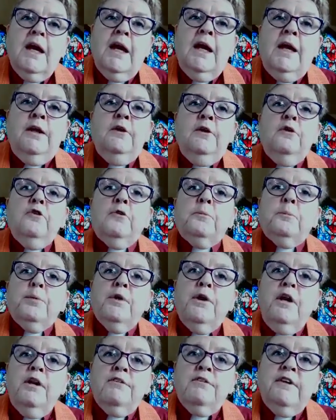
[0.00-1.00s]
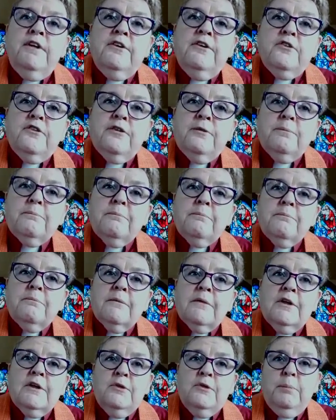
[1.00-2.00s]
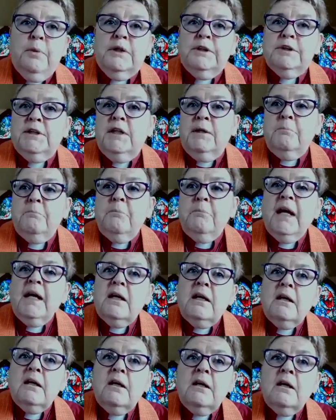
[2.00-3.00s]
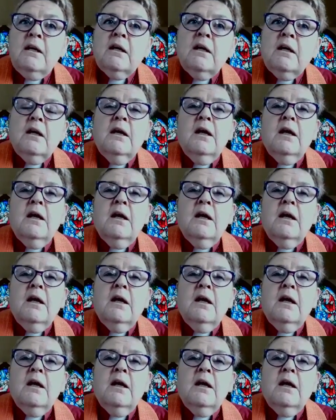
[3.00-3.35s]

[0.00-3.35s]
And those prophets, especially Micah